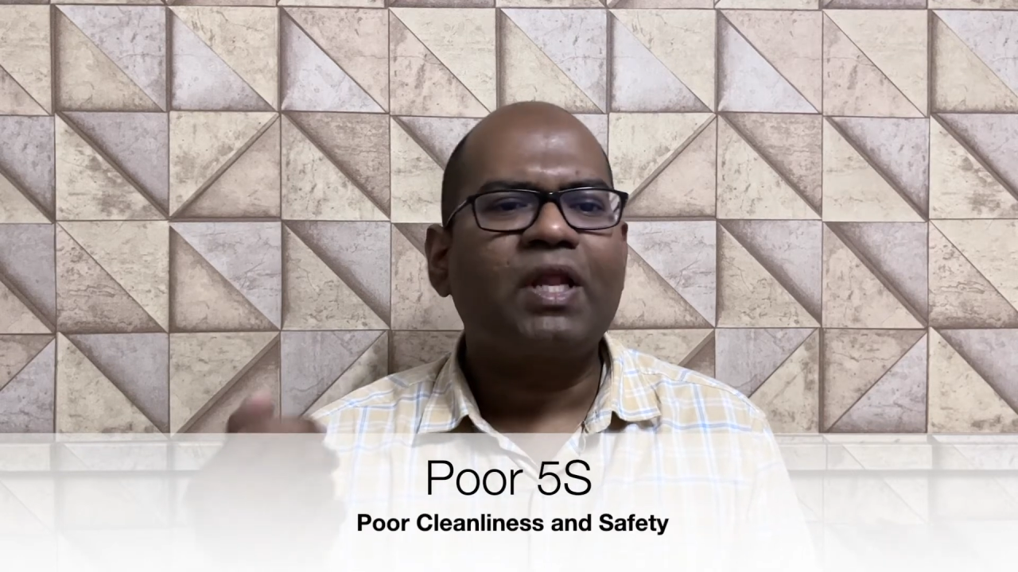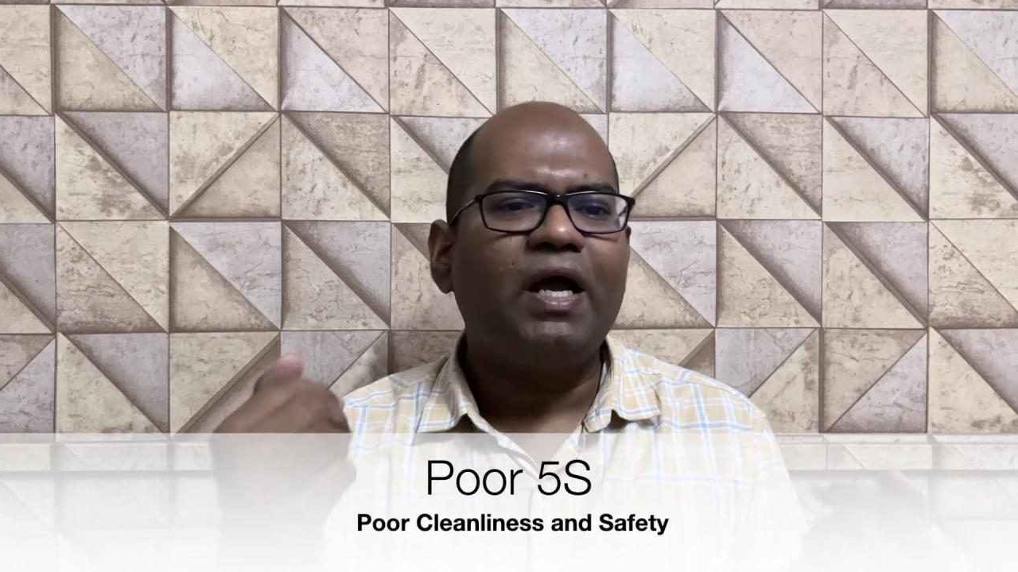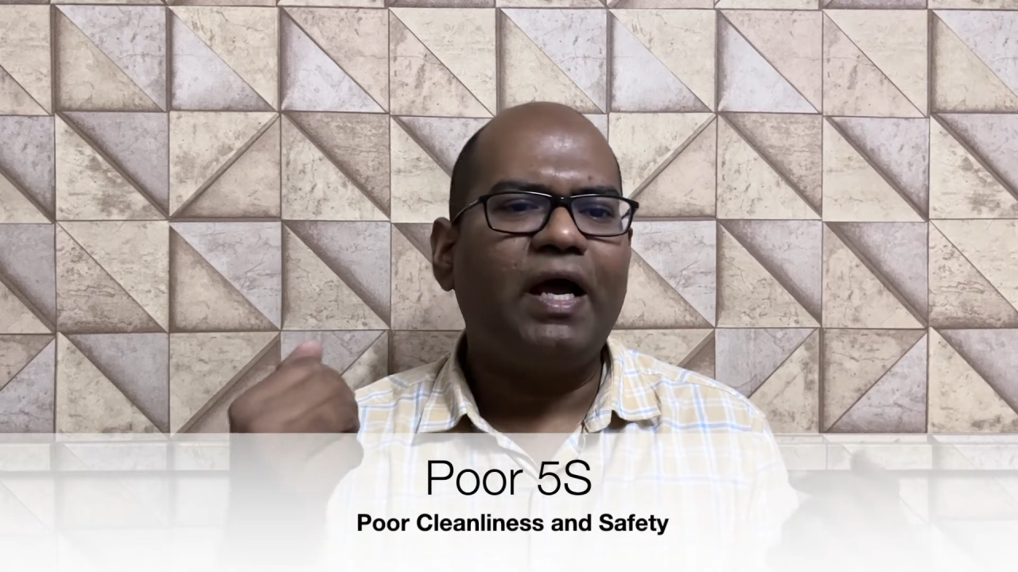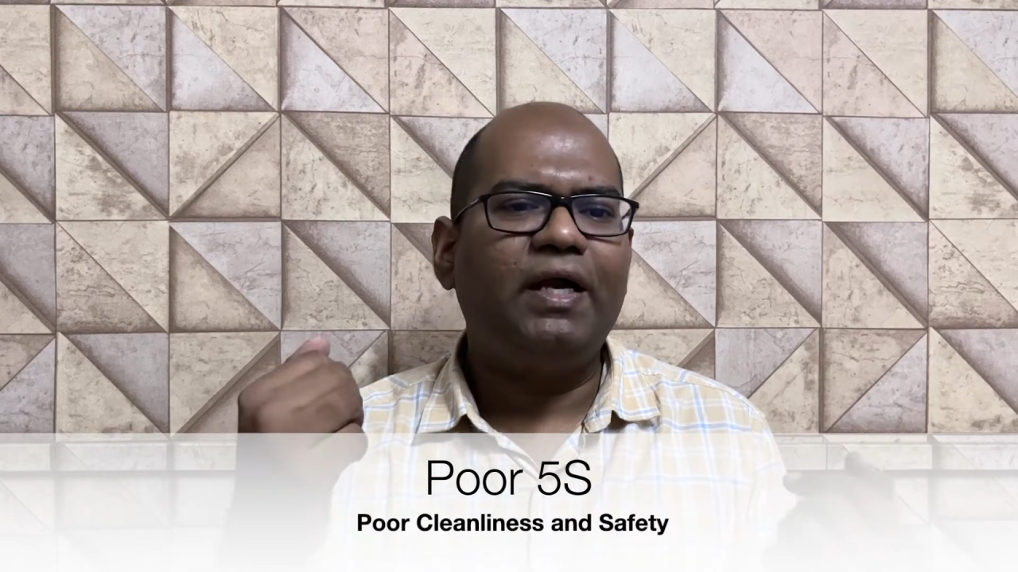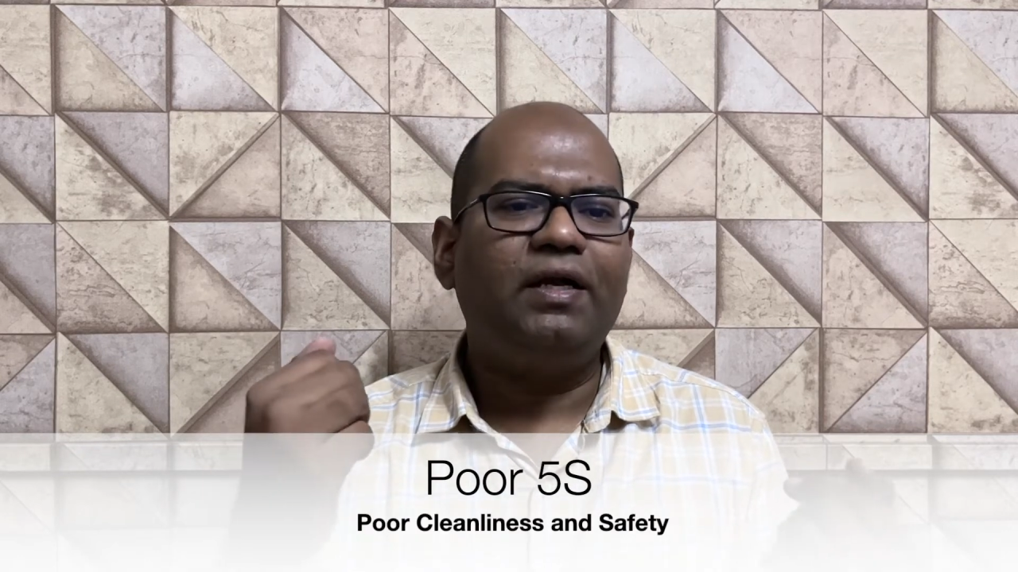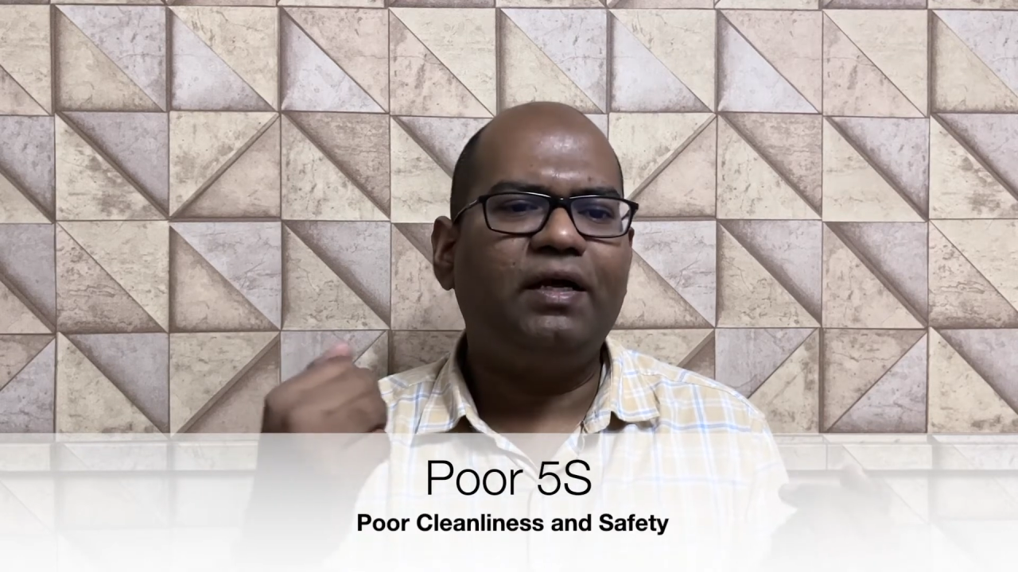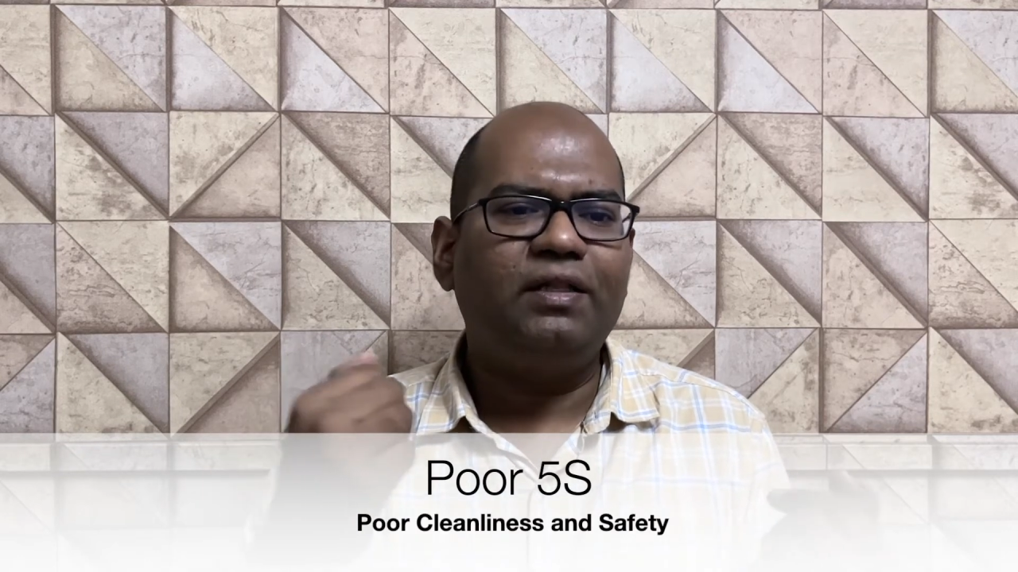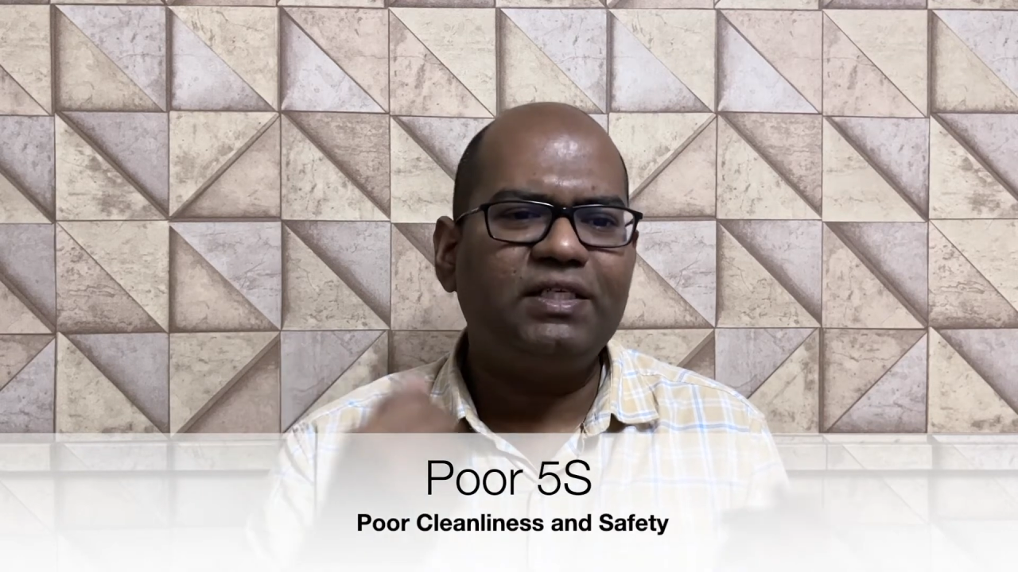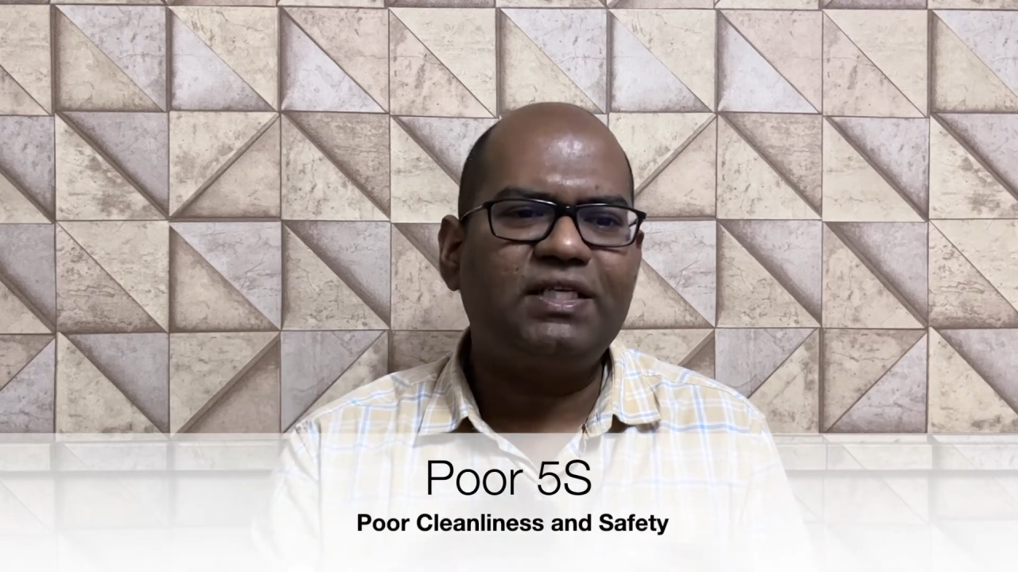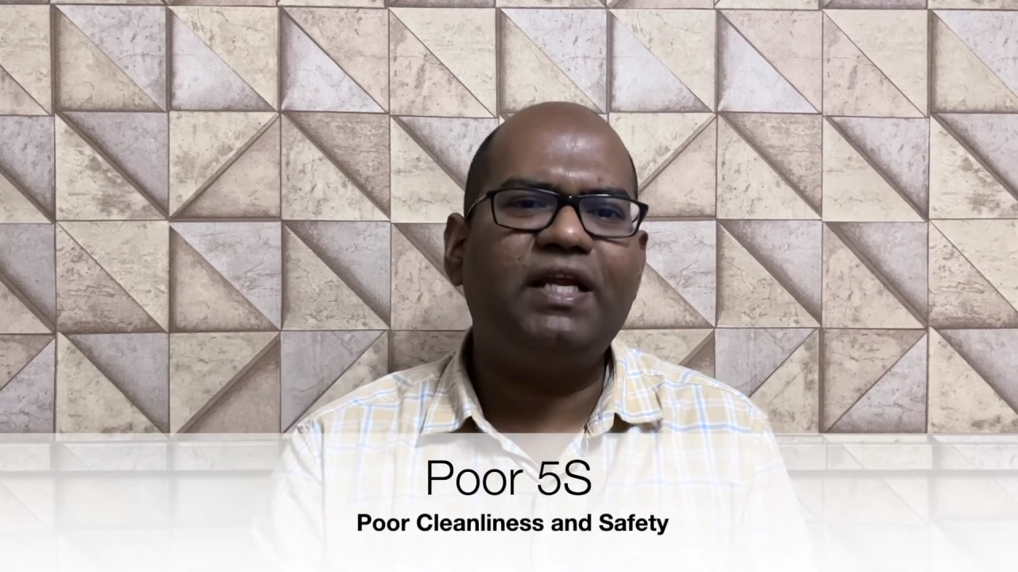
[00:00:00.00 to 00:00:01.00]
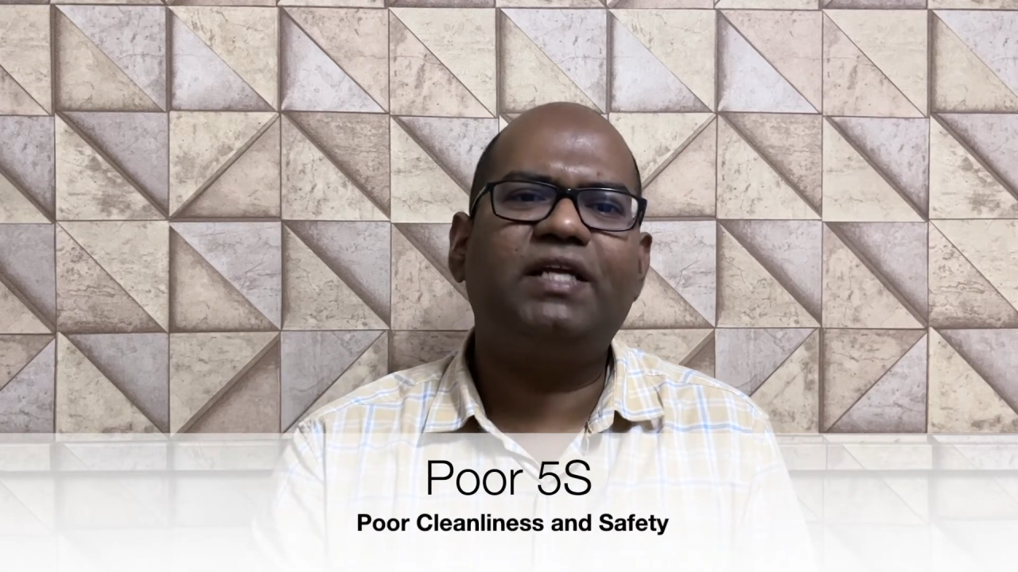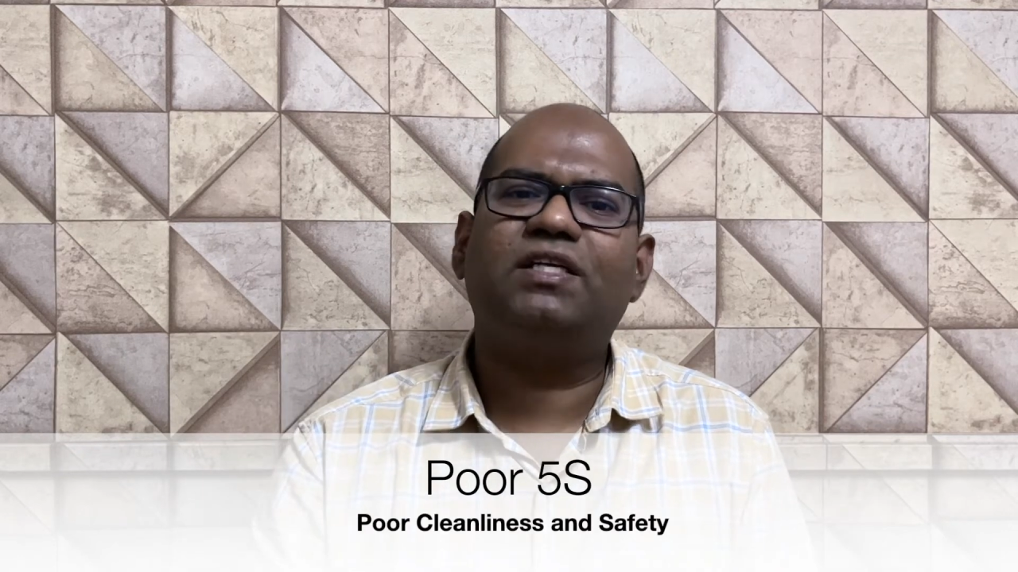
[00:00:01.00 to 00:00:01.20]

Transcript: and this creates